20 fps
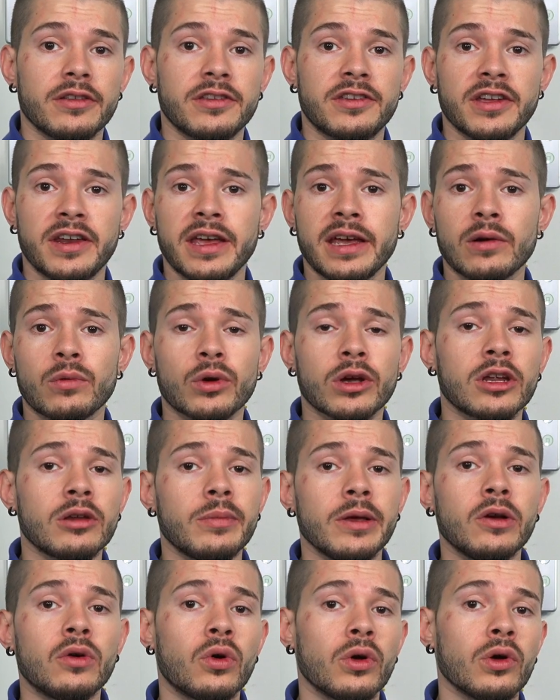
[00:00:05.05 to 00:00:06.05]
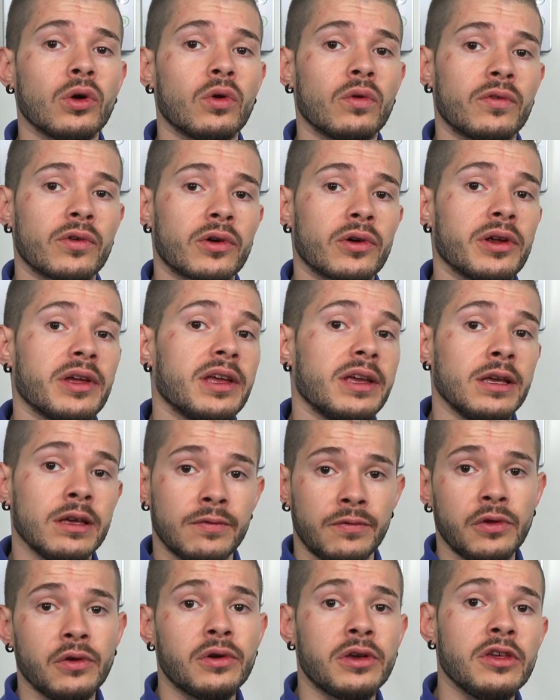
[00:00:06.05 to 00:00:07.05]
Today we're going to be going over
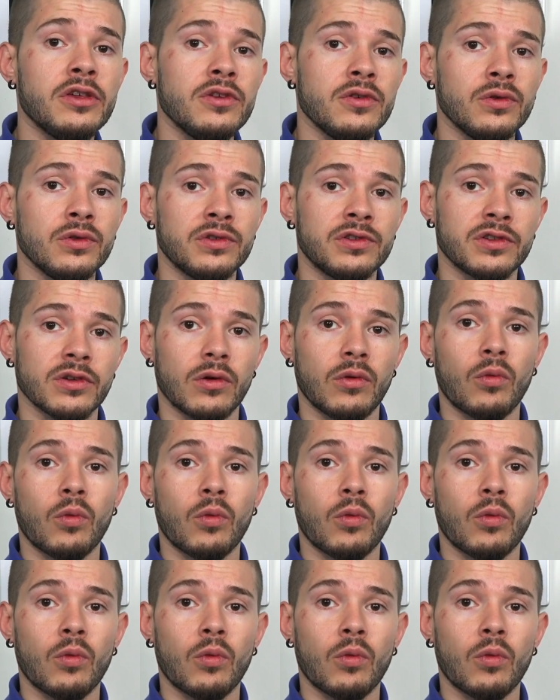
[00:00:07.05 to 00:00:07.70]
if you can use